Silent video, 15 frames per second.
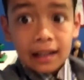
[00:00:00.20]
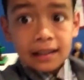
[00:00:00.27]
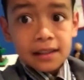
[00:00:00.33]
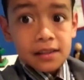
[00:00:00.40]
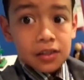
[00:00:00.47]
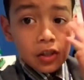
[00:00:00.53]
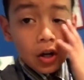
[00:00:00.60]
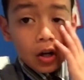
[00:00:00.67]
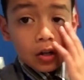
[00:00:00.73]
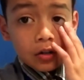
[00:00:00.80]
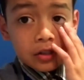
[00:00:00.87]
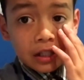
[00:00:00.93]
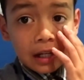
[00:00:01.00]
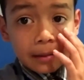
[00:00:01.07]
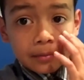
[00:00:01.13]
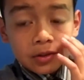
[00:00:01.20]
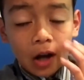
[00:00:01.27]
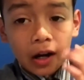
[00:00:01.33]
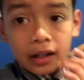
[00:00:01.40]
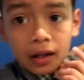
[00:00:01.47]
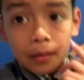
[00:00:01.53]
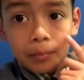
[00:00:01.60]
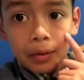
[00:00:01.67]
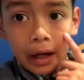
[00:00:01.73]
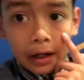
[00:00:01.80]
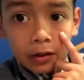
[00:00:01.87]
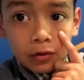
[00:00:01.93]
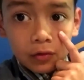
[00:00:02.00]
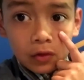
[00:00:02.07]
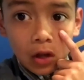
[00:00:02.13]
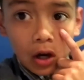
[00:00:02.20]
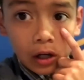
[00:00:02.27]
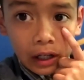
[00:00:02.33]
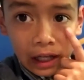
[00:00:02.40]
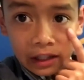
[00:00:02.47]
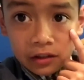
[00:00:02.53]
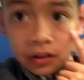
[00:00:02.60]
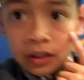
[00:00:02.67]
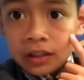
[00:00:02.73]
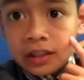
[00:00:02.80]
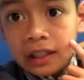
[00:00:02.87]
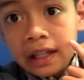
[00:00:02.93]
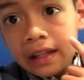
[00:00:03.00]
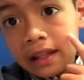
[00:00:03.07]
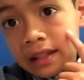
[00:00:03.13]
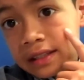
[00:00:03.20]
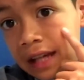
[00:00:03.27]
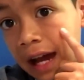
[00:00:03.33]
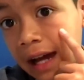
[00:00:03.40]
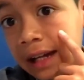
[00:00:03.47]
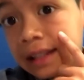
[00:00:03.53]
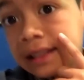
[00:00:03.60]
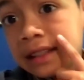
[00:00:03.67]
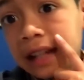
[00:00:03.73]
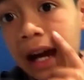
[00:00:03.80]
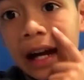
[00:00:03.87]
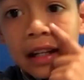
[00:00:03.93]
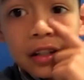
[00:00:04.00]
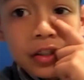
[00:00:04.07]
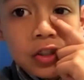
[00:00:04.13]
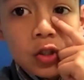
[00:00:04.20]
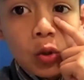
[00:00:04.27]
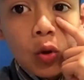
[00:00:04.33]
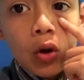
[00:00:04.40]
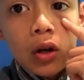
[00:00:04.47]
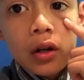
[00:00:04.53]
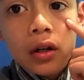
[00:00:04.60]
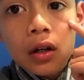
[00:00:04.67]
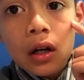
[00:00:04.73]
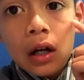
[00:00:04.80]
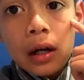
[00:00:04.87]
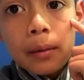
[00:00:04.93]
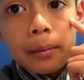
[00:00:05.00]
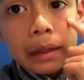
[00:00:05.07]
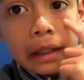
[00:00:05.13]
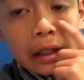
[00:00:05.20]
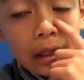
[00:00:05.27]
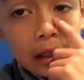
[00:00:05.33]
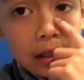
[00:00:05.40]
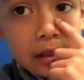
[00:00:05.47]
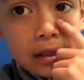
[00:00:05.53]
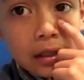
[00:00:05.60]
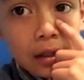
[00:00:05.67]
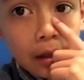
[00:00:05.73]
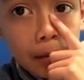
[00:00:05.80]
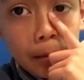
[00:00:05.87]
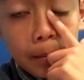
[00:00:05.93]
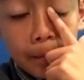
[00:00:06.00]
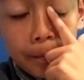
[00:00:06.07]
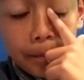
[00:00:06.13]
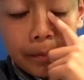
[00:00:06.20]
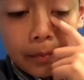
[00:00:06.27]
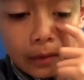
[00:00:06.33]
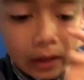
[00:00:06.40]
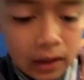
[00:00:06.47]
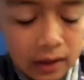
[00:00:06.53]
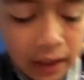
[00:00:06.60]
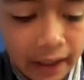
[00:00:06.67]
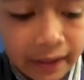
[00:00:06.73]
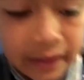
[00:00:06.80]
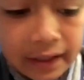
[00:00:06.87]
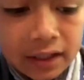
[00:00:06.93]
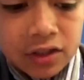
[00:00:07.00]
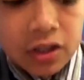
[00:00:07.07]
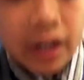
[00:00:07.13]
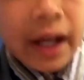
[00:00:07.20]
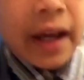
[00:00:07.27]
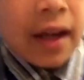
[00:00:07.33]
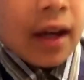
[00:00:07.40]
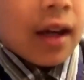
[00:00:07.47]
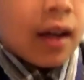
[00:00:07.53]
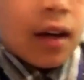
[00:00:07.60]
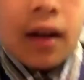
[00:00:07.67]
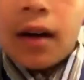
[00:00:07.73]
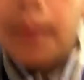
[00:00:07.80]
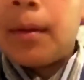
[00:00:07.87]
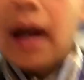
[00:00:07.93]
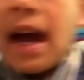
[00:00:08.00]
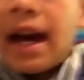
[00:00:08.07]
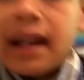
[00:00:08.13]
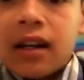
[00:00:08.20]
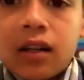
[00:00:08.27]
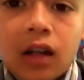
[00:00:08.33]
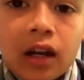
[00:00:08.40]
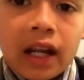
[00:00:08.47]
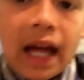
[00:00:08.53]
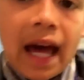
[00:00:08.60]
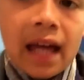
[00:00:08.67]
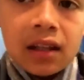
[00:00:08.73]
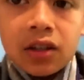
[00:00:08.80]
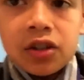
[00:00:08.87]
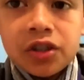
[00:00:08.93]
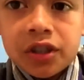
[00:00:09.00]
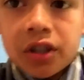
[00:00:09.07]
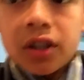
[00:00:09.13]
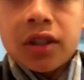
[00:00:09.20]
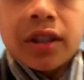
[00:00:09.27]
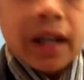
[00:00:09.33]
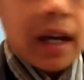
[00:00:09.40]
guys, this is Carlos, and I'm starting a brand new vlog. As you can see, this eye is kind of sore because, like yesterday, I had a lot of allergies